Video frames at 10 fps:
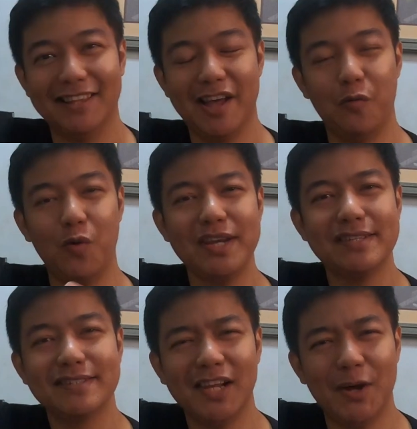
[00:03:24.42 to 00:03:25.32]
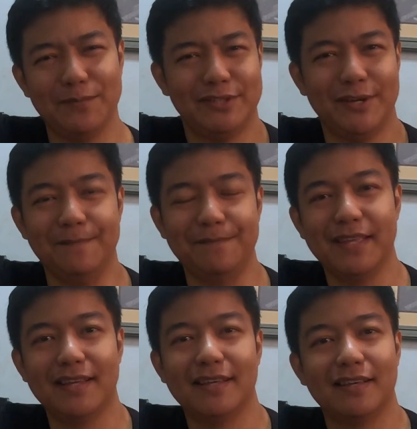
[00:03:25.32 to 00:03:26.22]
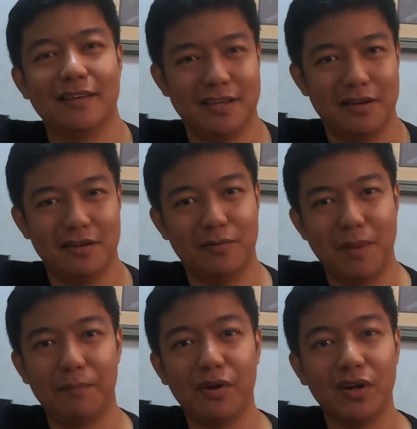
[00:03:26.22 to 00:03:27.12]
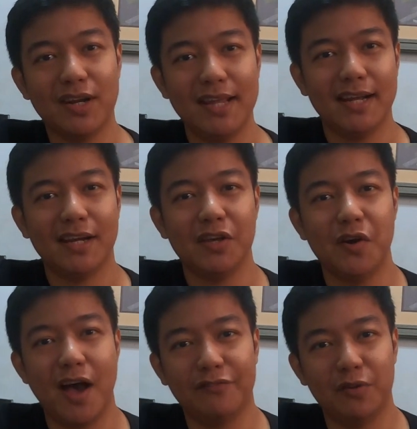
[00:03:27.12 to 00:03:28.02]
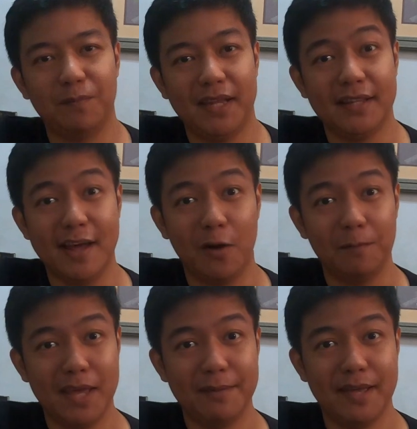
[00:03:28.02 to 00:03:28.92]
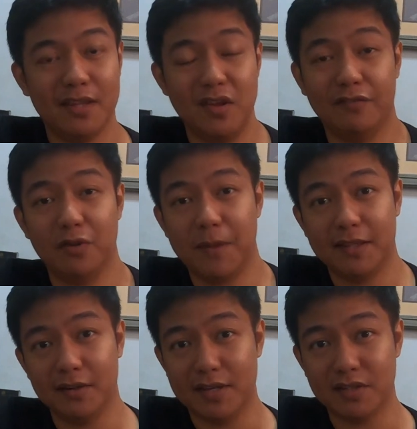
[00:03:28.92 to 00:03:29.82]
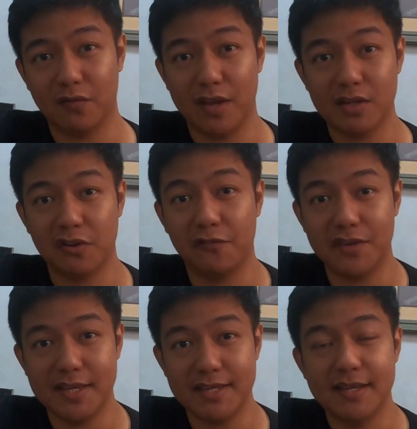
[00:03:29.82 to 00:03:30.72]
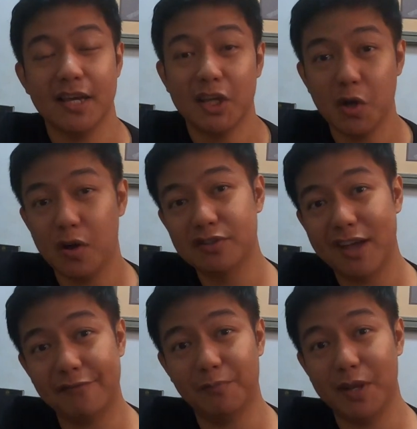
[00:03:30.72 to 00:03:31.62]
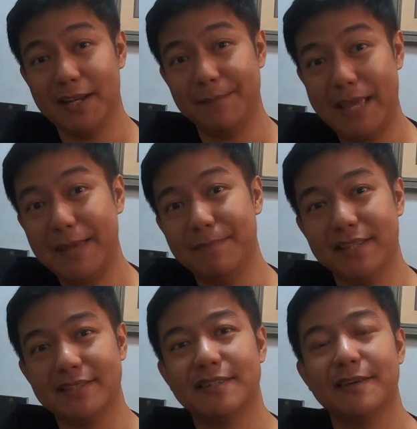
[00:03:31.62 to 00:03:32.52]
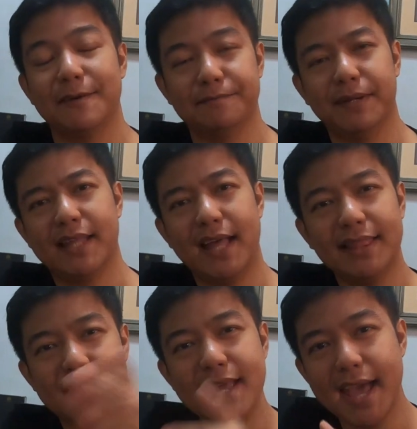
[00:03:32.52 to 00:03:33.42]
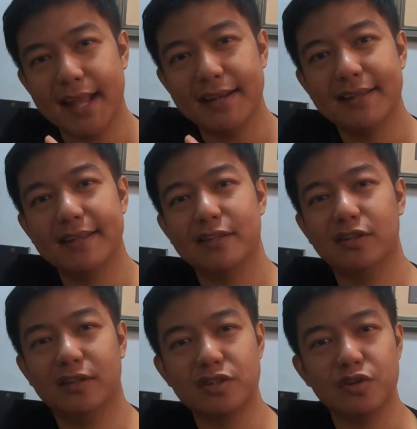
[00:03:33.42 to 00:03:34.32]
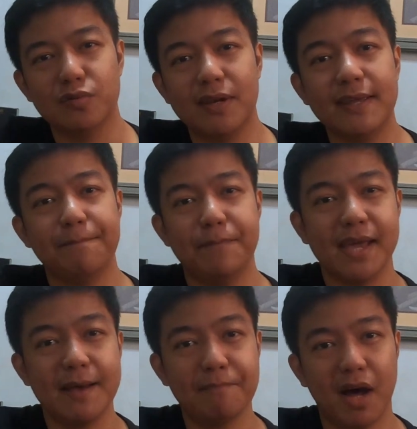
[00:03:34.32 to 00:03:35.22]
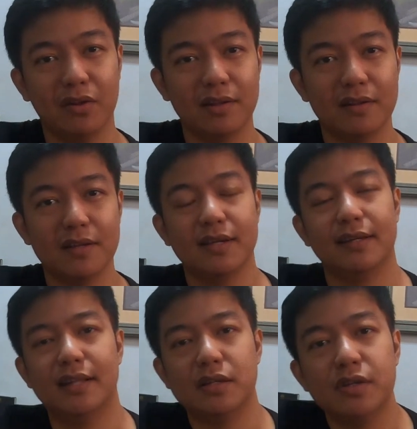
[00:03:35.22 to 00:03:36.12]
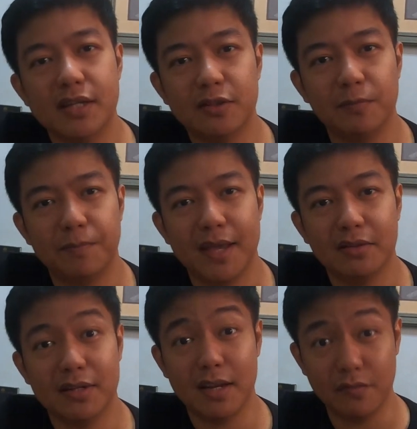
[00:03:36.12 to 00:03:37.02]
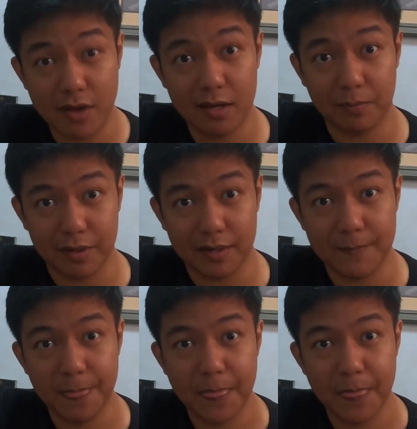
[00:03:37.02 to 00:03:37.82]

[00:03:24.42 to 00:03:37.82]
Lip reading: Now, what is the lump sum? Remember earlier, you have to pay the down payment, you have to pay the reservation fee, you also have monthly payments. But at the end, there's usually a big amount that you need to pay to the developer.